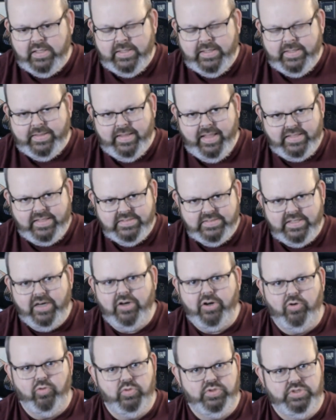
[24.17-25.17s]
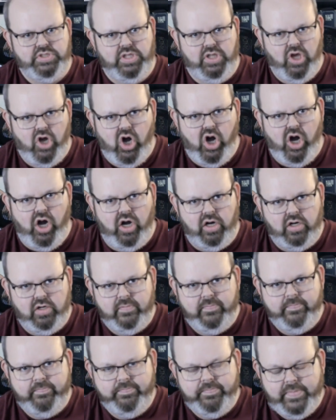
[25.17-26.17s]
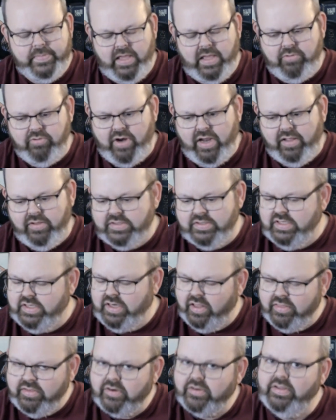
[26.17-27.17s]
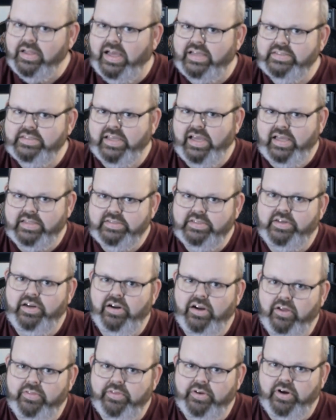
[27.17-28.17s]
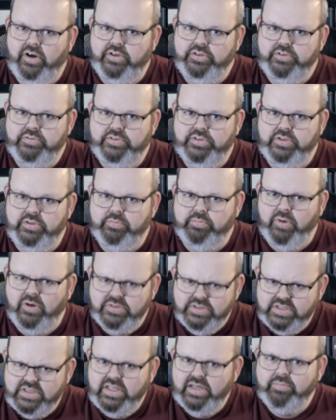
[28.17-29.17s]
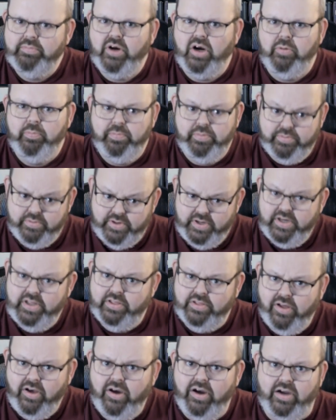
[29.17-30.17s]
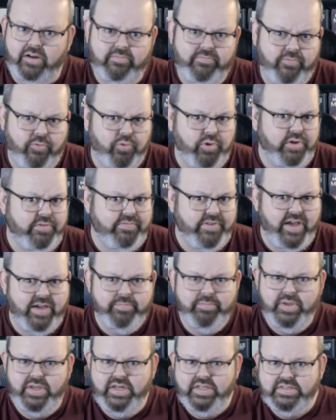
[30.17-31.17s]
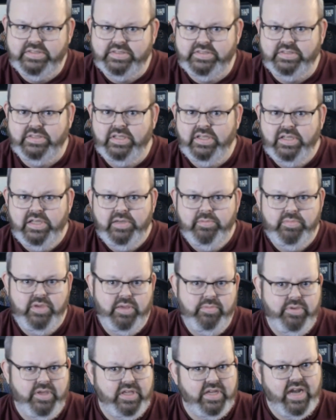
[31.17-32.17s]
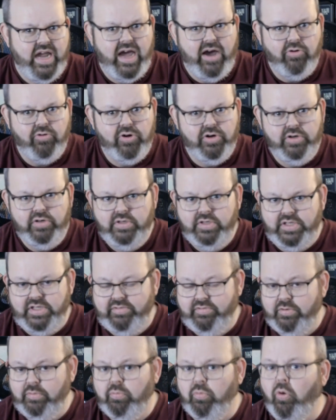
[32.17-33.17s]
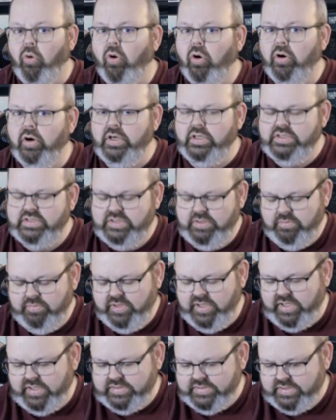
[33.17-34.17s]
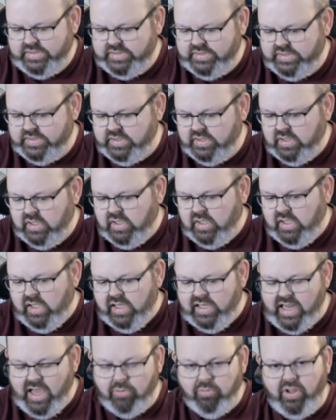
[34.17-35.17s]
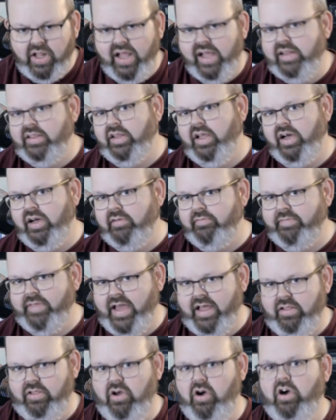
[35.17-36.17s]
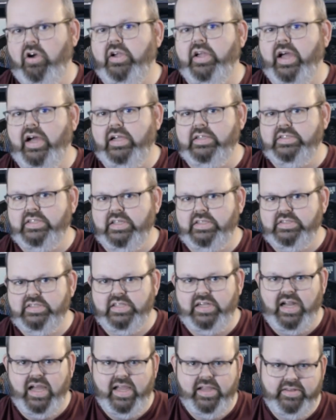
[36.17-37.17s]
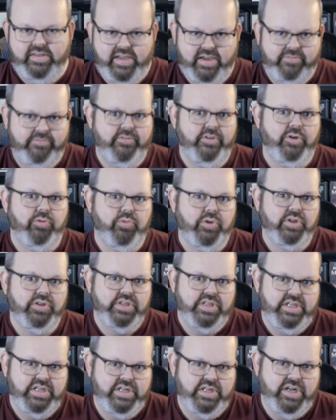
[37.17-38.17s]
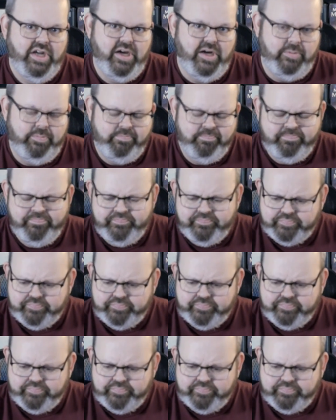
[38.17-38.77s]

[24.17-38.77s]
that sucker was long. And when I looked at other class guides that are out there on YouTube, most of them are pretty long, 45 minutes, maybe an hour, even more in some cases. Now, while I love that long content, and I definitely will eat it up,